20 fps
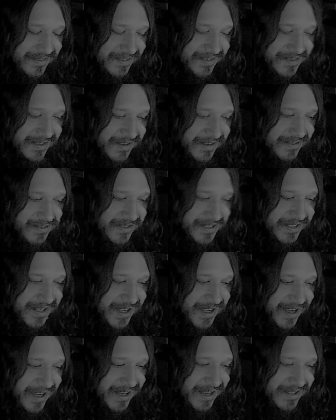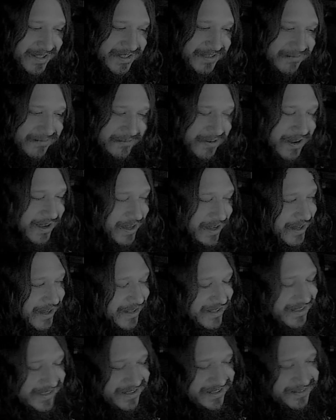their states and
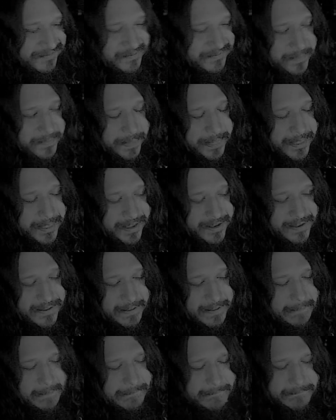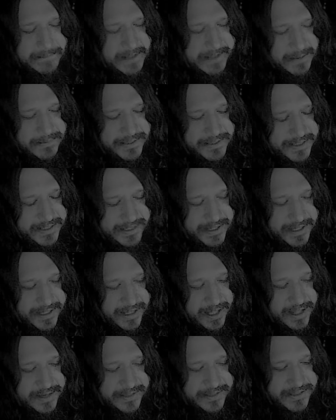rights, and I'm just seeing a
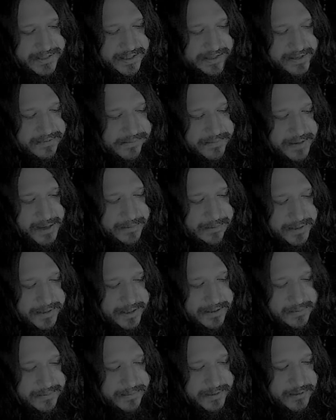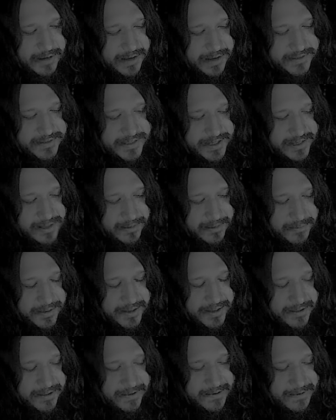lot of stuff pop up. My wife's telling
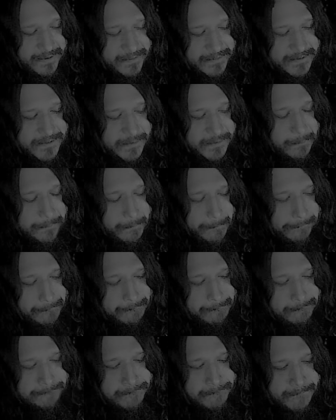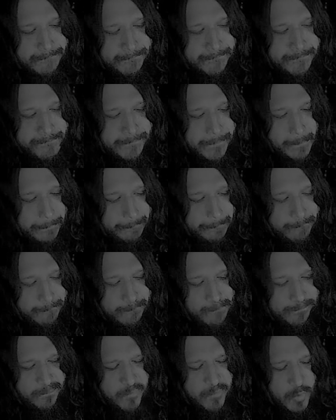me things, and
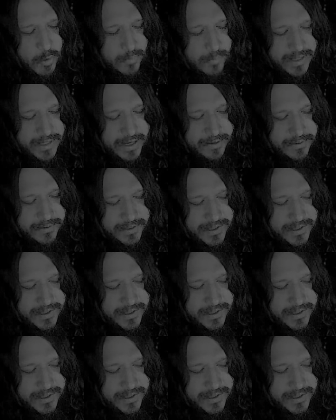normally I would